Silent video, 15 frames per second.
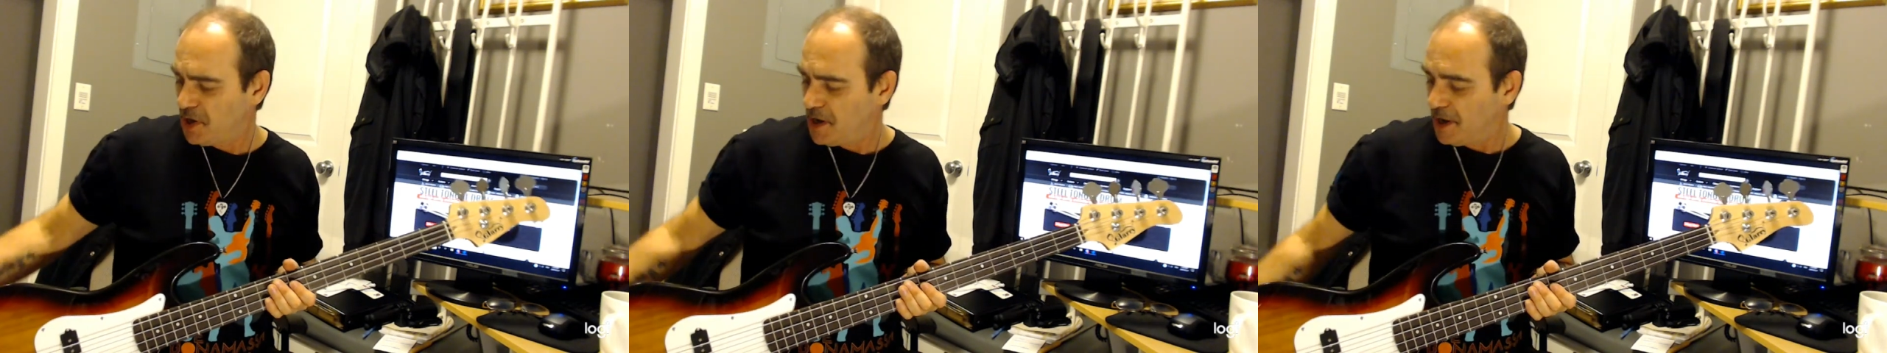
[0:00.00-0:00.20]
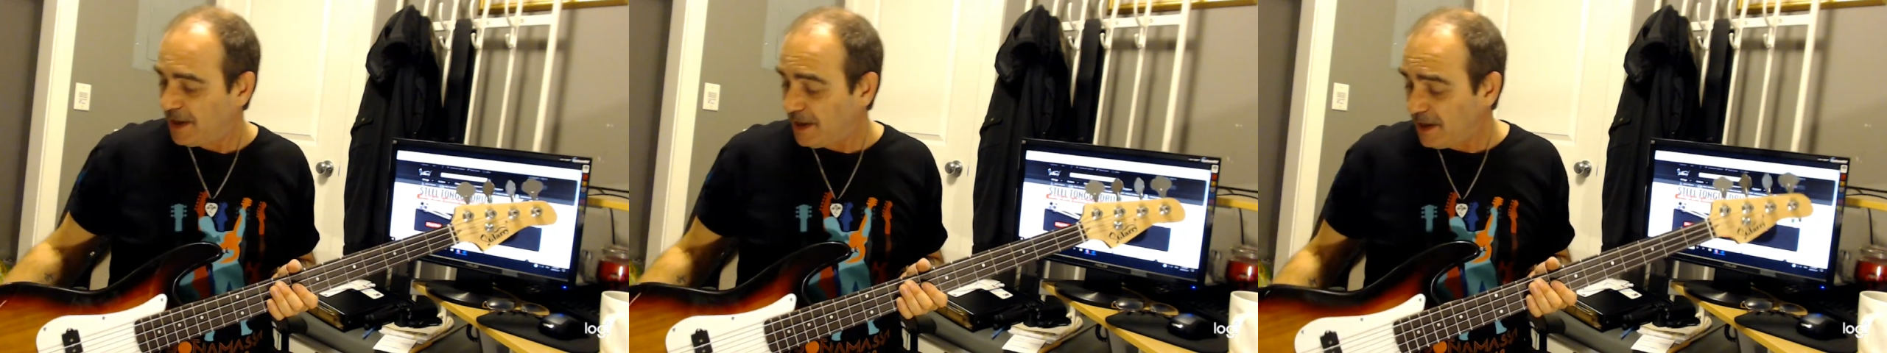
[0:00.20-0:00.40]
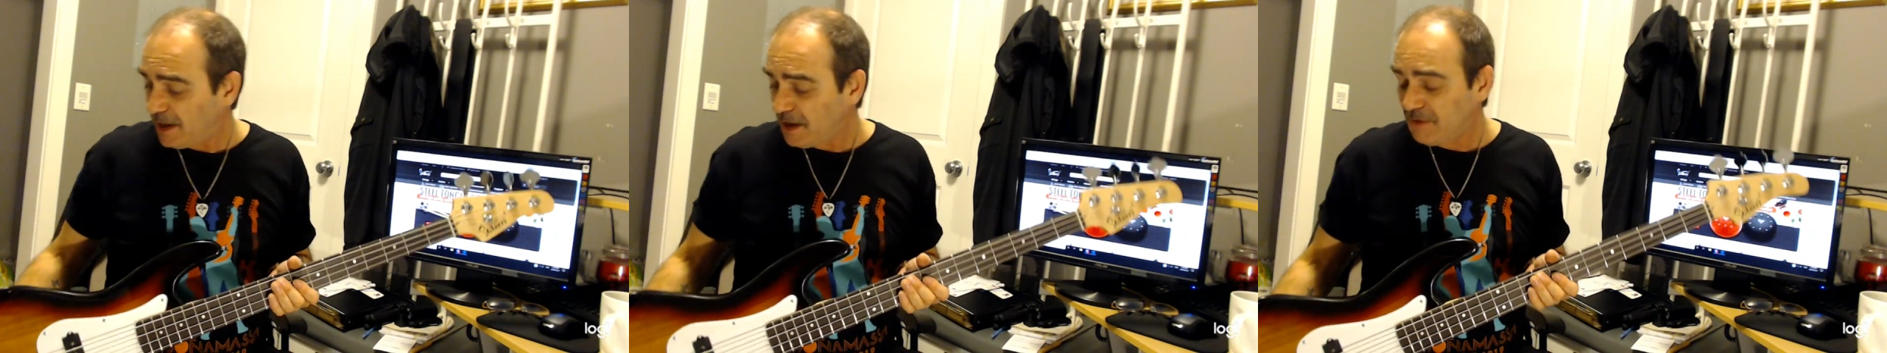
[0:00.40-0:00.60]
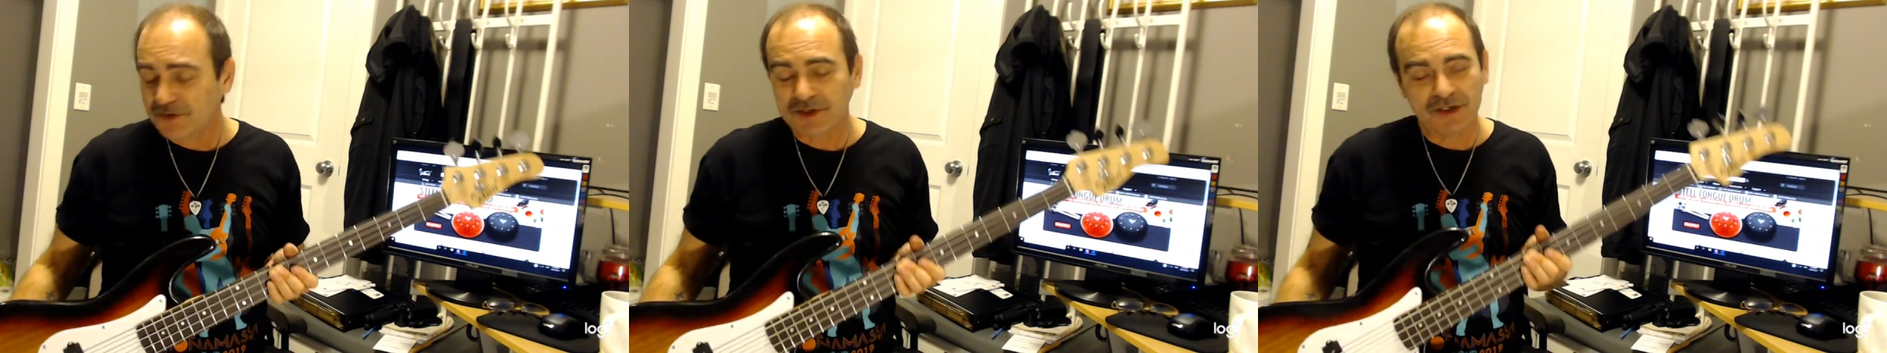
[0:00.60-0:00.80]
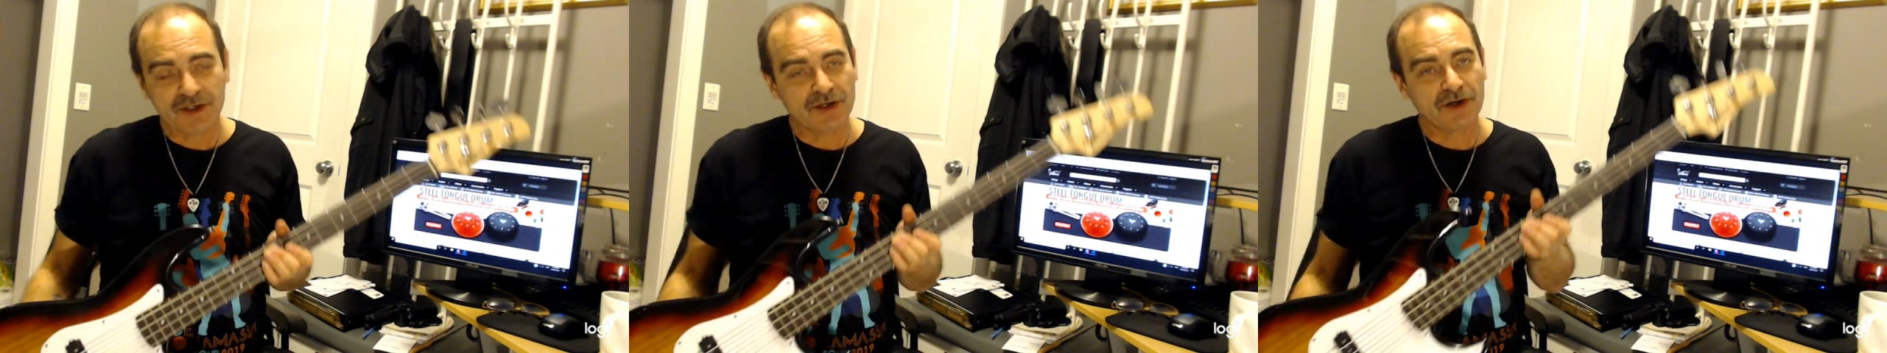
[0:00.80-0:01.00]

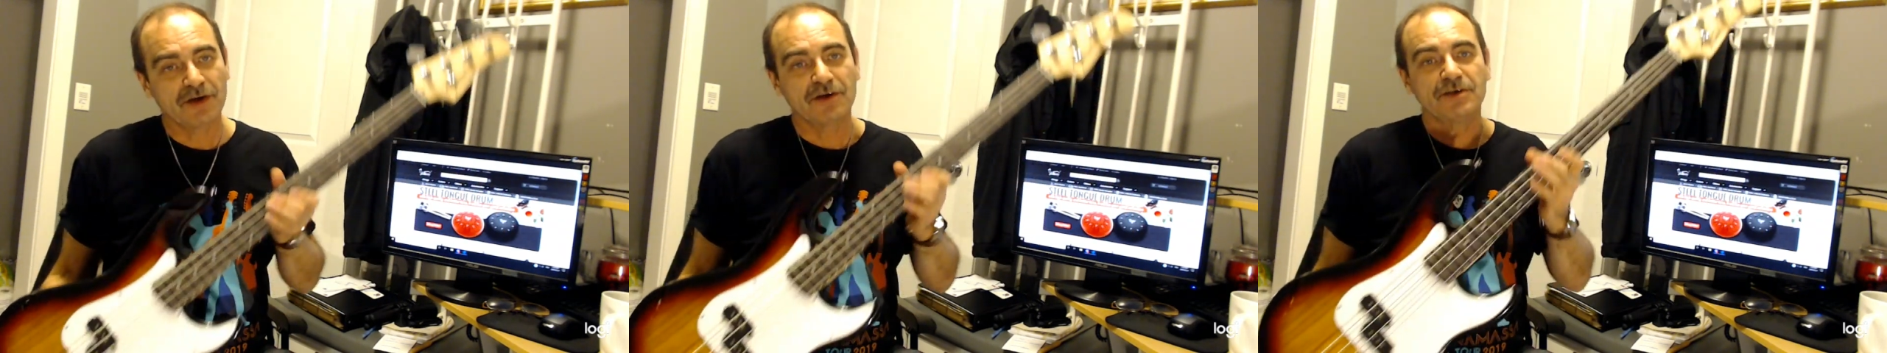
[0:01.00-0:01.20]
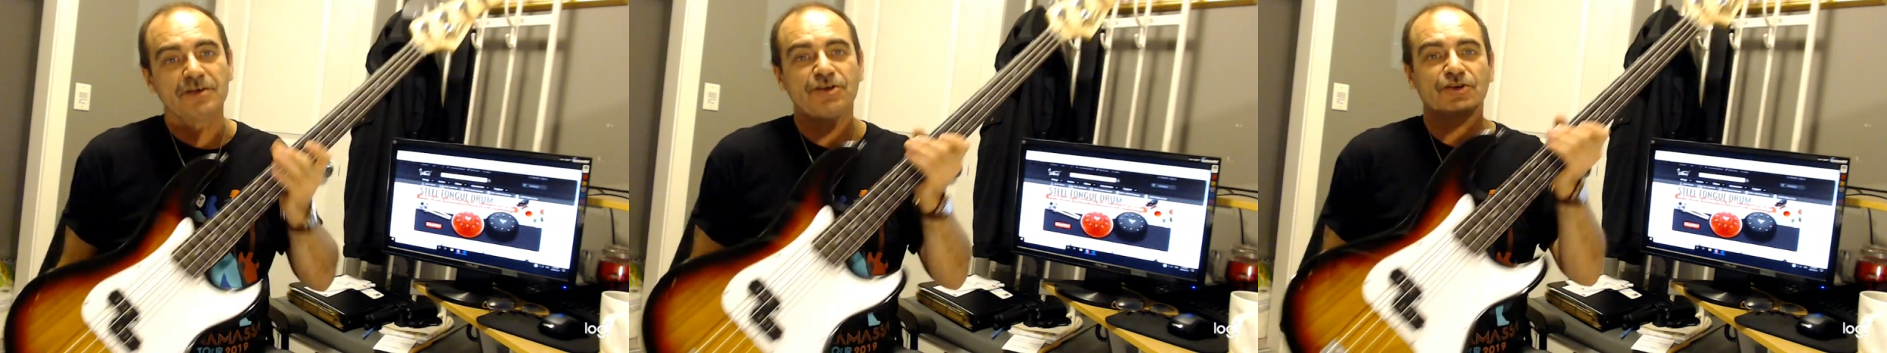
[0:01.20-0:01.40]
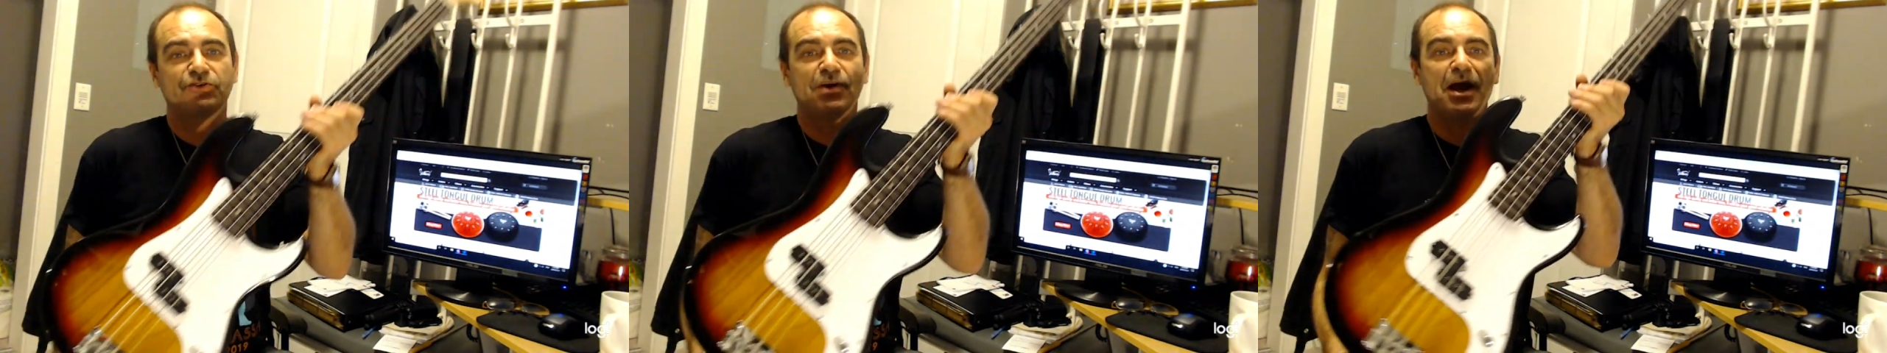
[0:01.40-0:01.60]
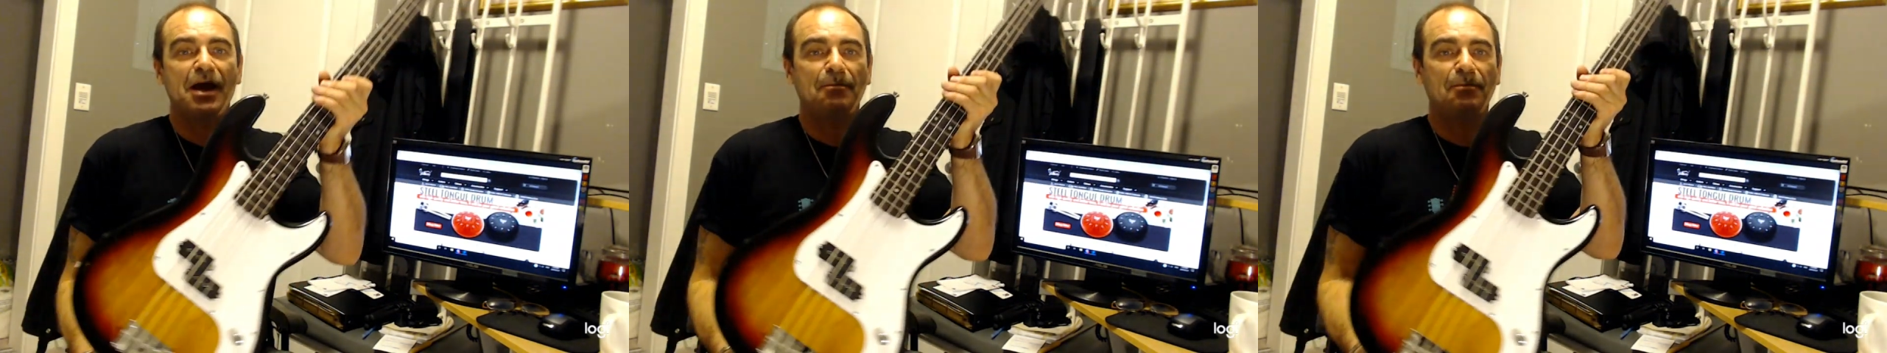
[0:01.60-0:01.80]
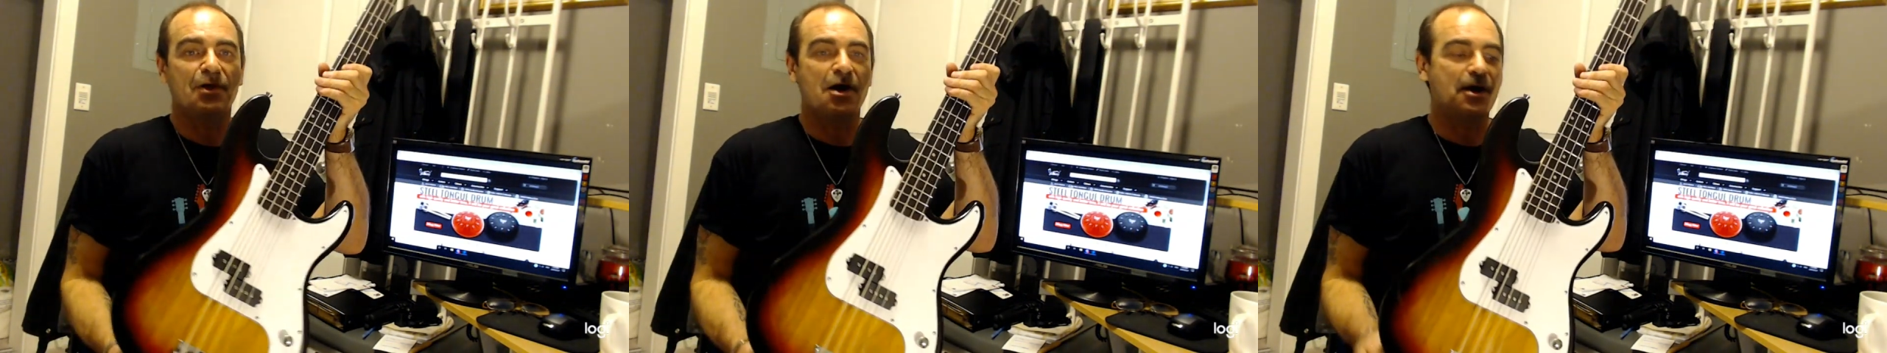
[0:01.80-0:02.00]
even your
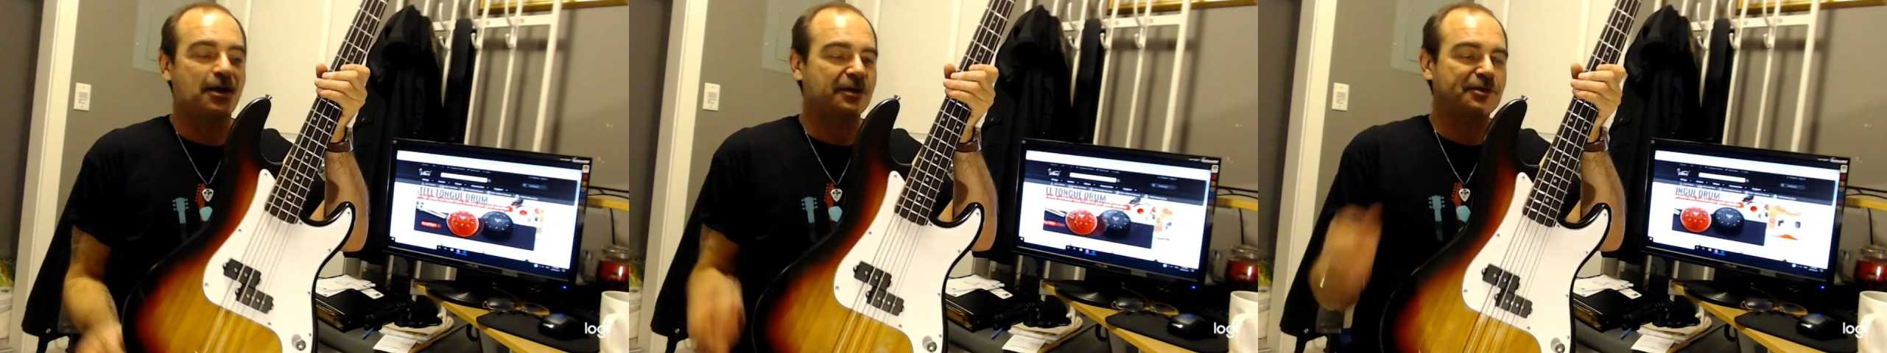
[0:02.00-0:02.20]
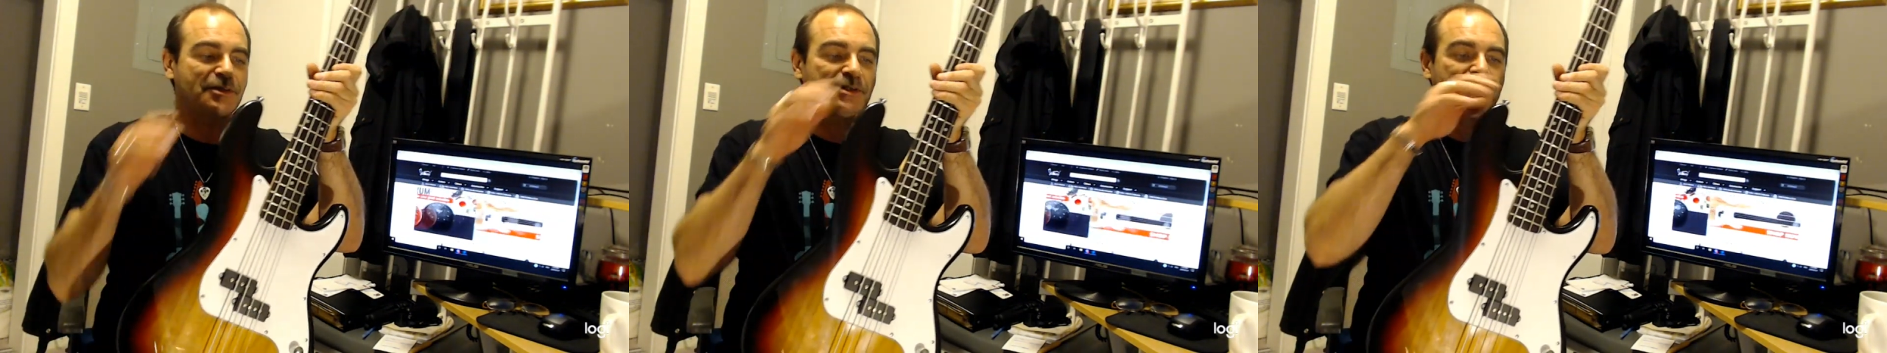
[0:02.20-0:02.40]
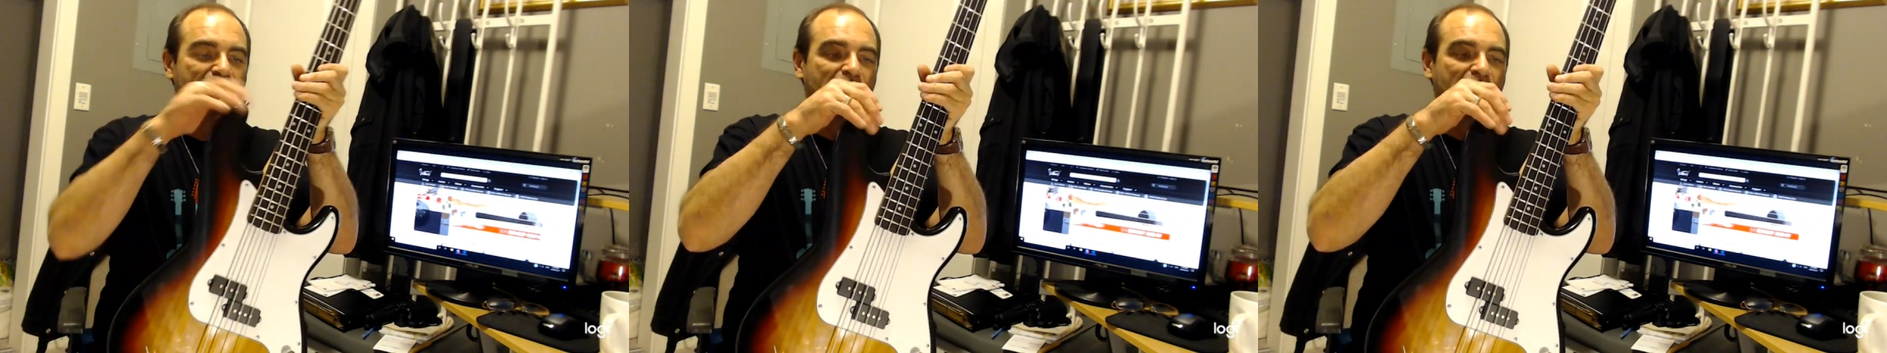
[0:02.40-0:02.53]
strap locks.